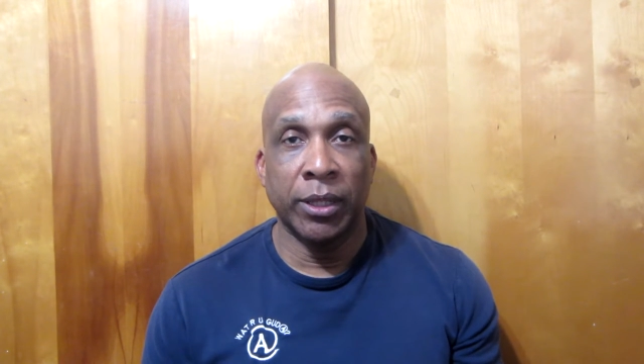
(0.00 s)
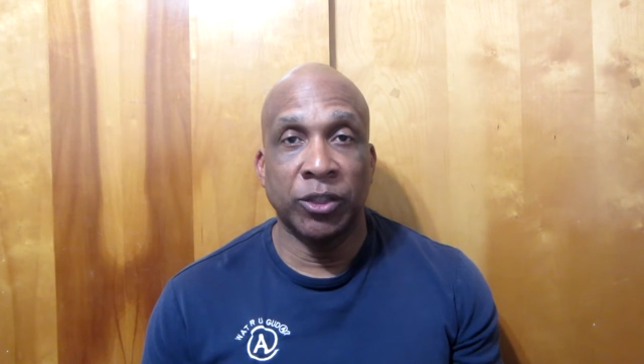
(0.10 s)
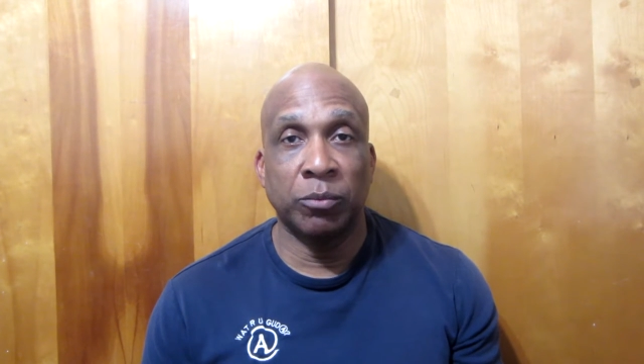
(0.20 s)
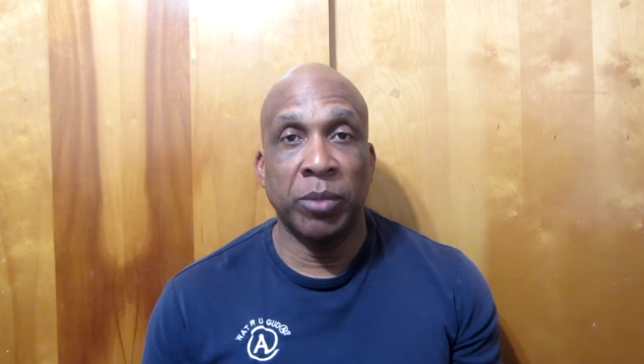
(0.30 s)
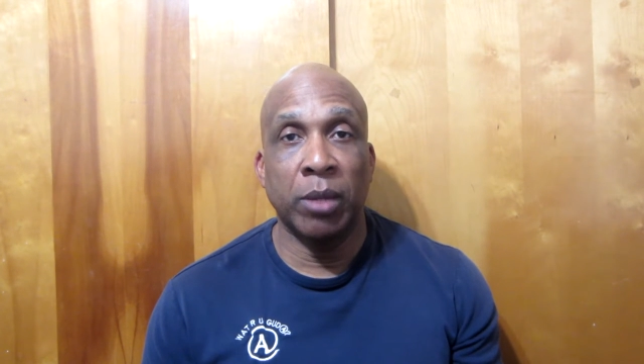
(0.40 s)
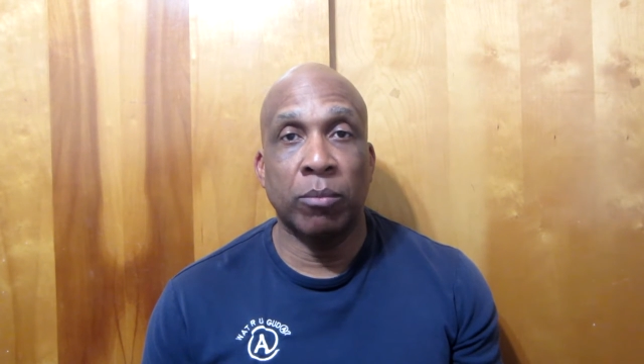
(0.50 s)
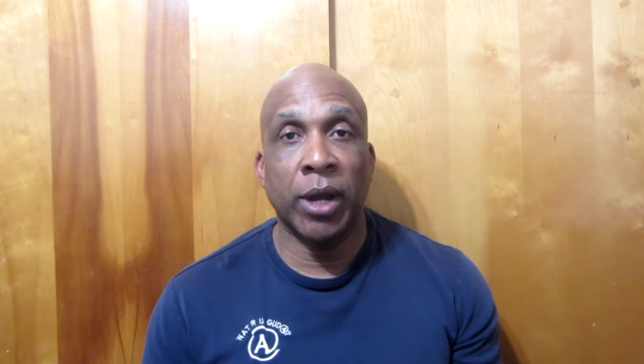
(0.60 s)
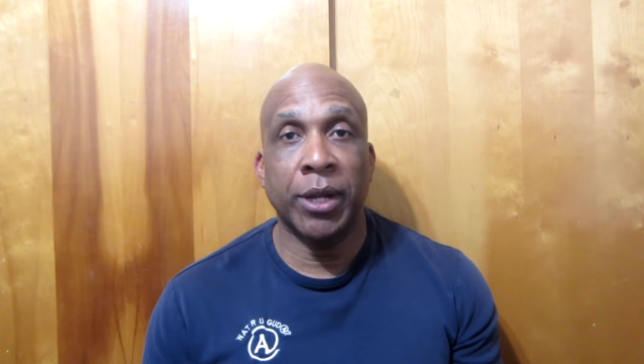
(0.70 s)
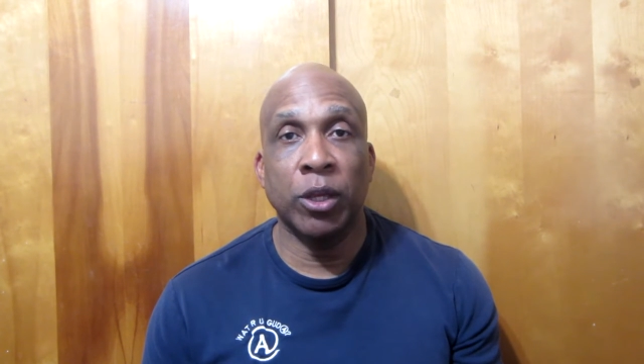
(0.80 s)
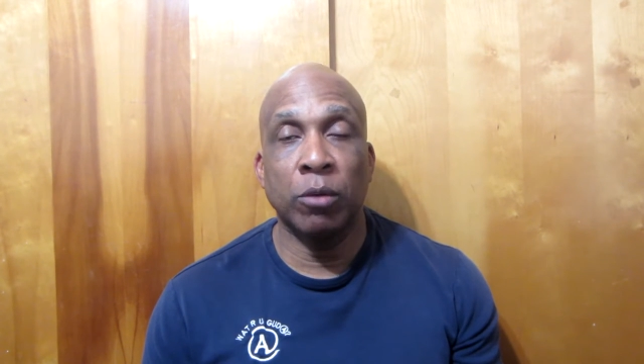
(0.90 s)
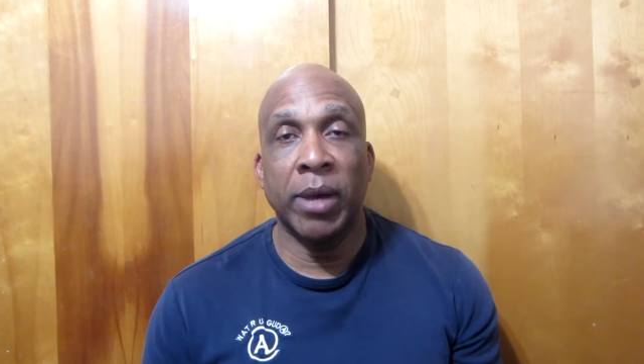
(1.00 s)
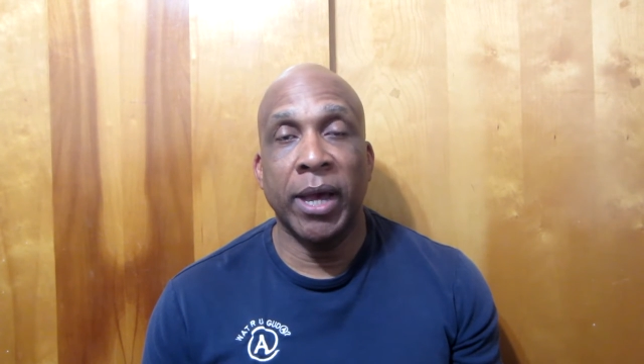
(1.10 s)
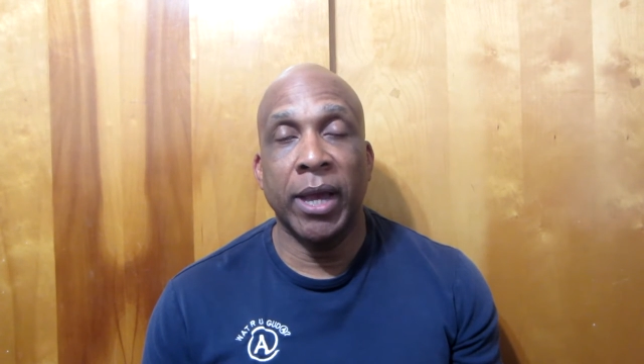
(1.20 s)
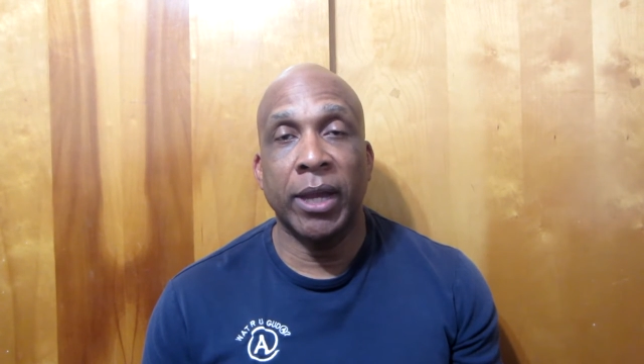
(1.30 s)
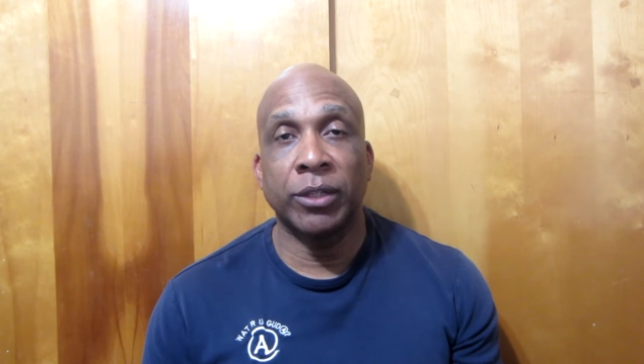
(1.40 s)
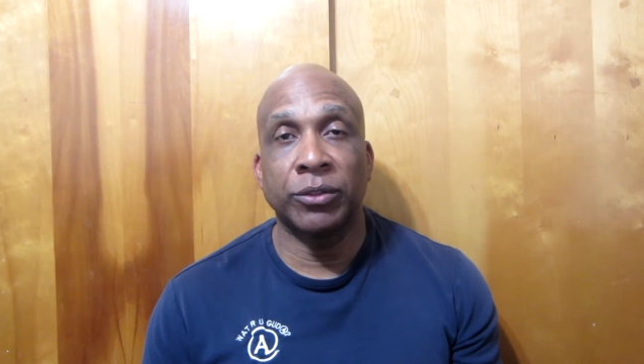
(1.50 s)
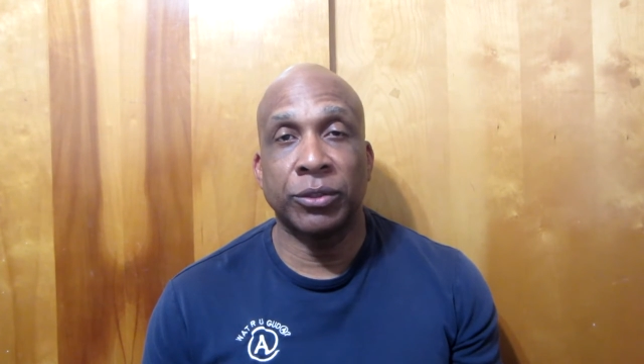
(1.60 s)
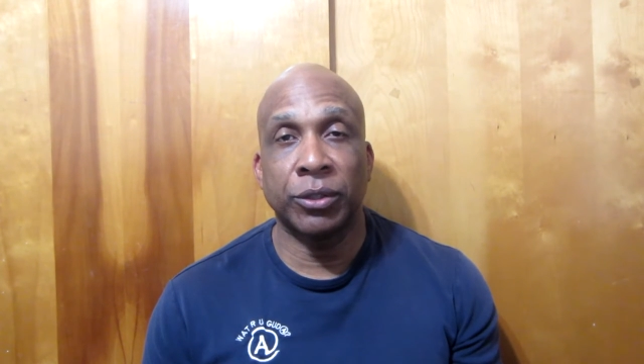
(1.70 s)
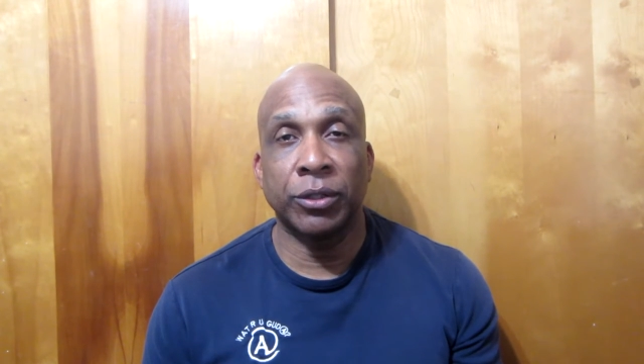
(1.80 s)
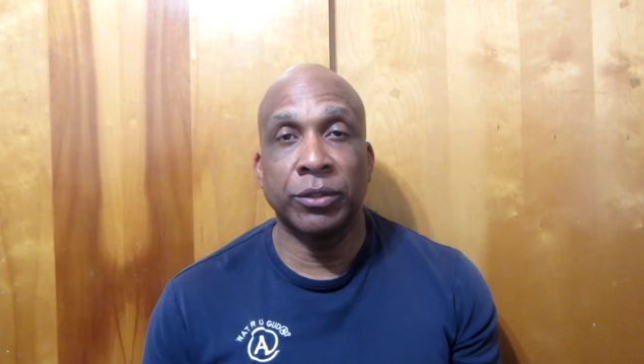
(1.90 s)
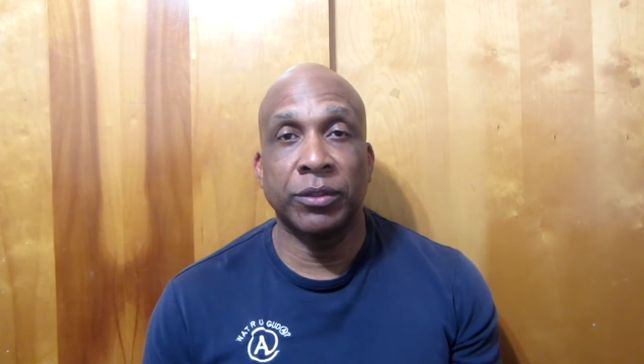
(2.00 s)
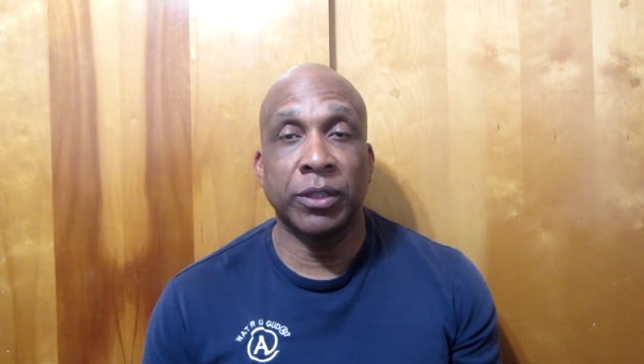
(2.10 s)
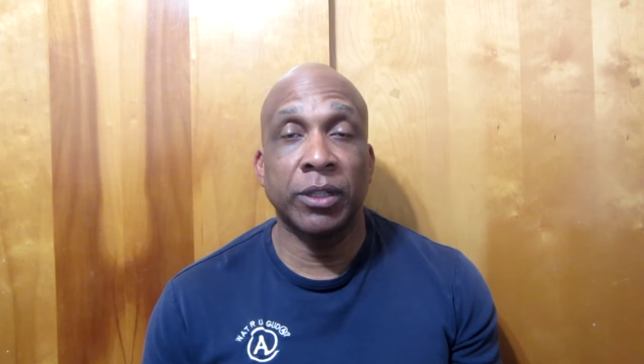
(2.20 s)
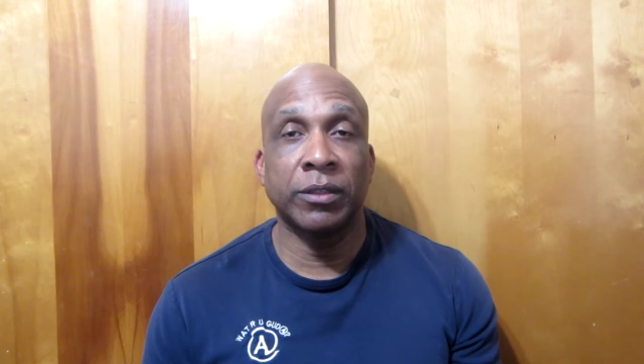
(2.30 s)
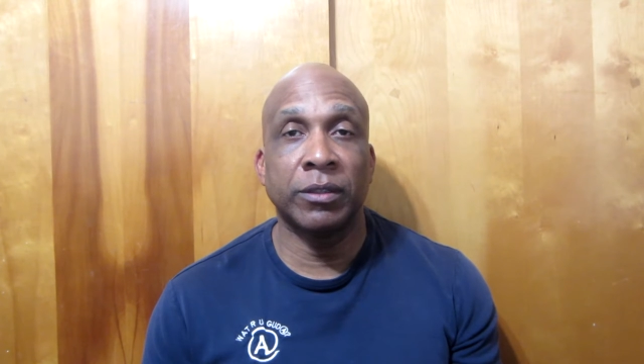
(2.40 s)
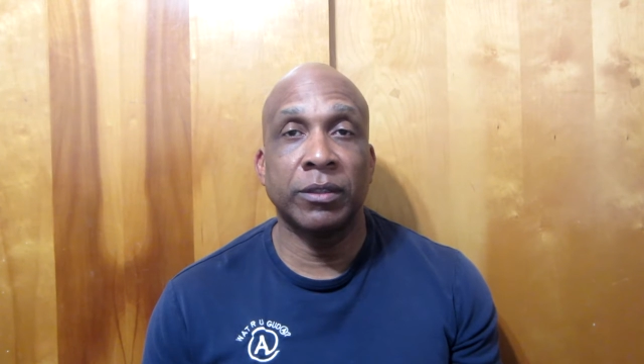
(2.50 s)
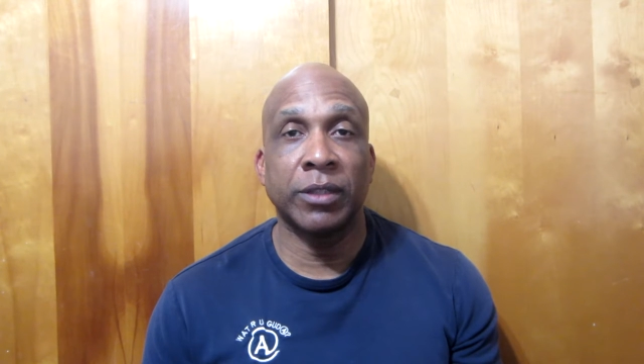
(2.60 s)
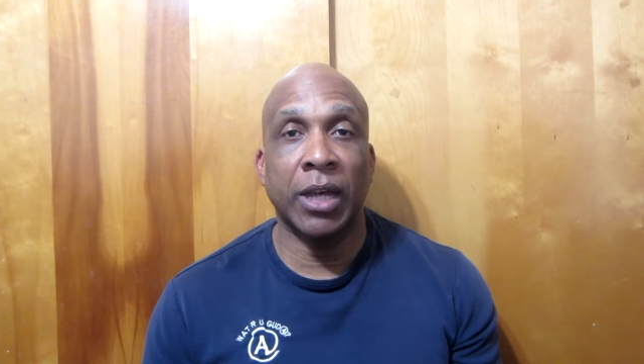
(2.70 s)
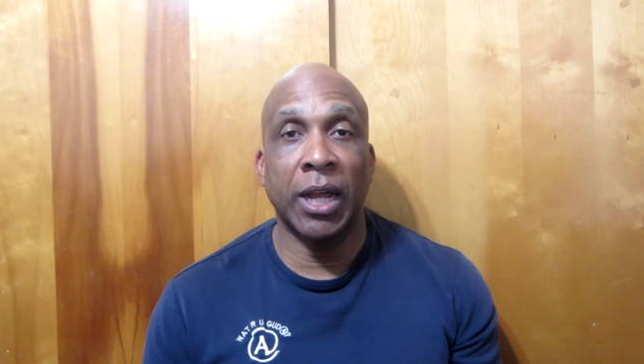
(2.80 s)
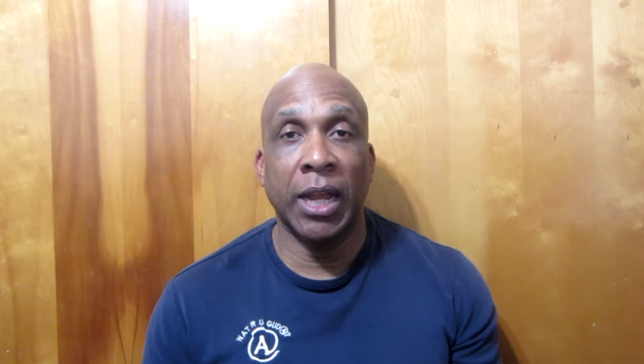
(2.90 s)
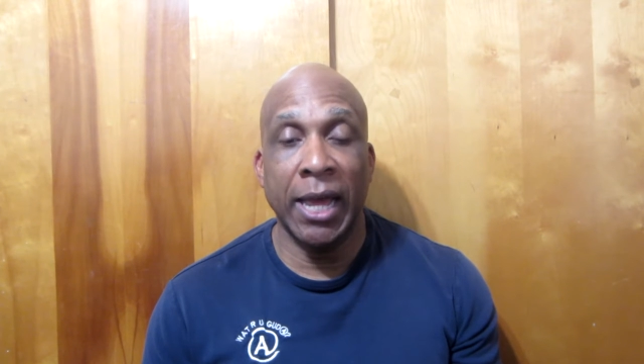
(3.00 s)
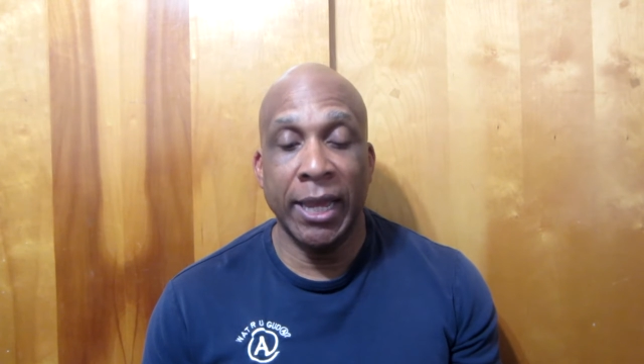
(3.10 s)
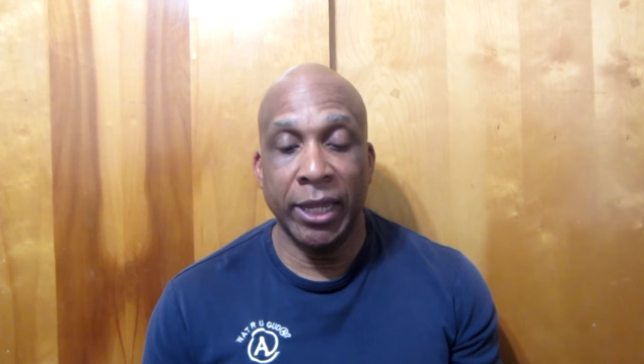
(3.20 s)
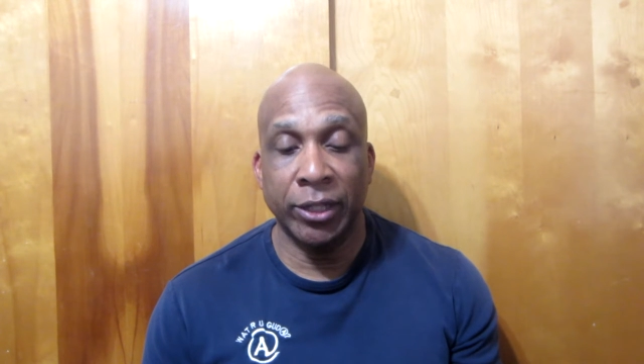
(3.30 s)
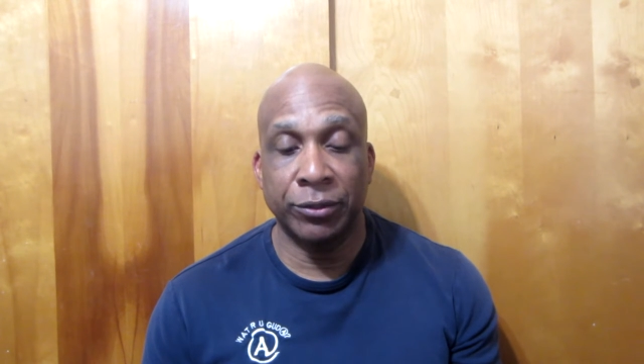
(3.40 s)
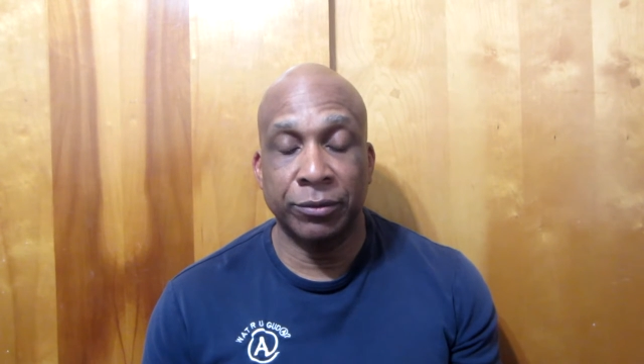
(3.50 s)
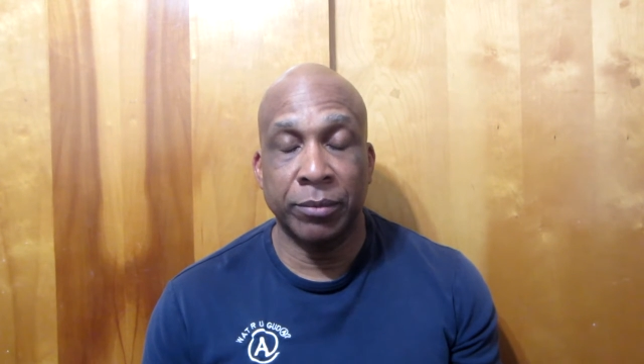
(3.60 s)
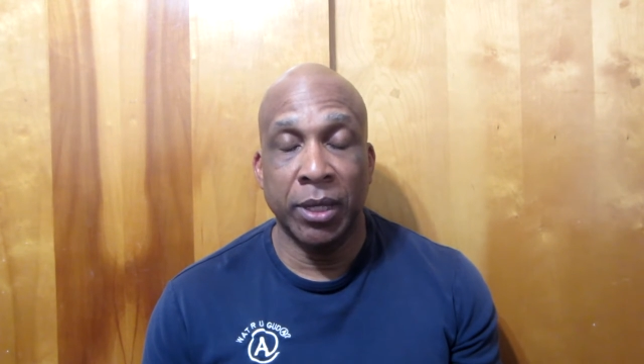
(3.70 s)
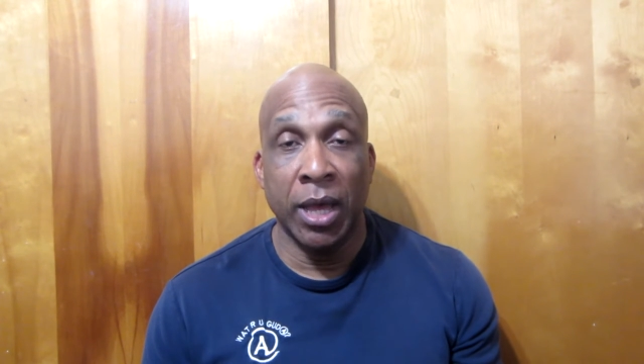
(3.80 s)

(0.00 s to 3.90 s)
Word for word: It's being brought to you by Concerned Citizens Alliance,